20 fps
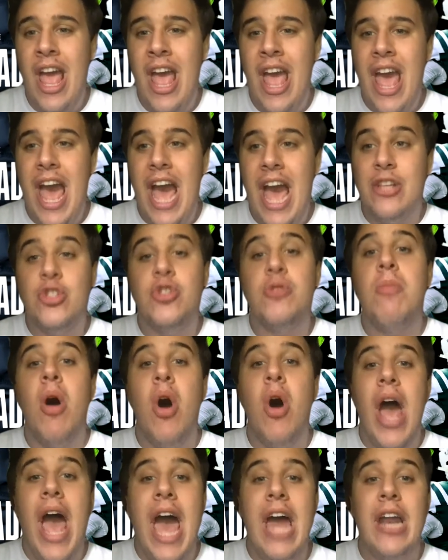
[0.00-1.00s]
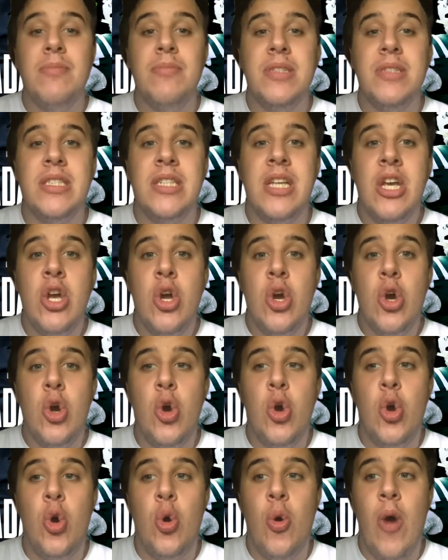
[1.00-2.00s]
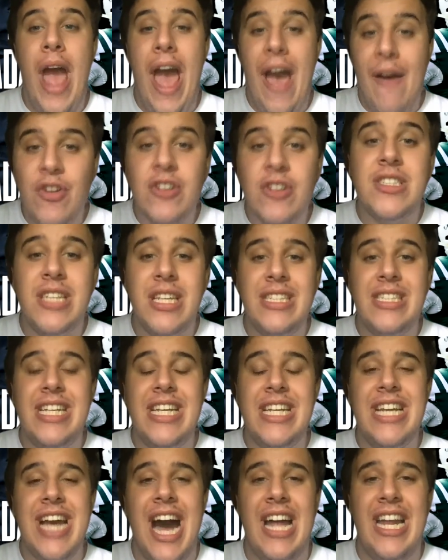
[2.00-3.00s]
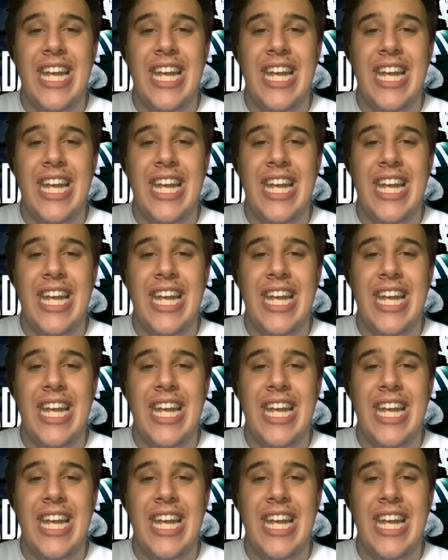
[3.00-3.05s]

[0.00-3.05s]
And Jamal Adams, who ever since he got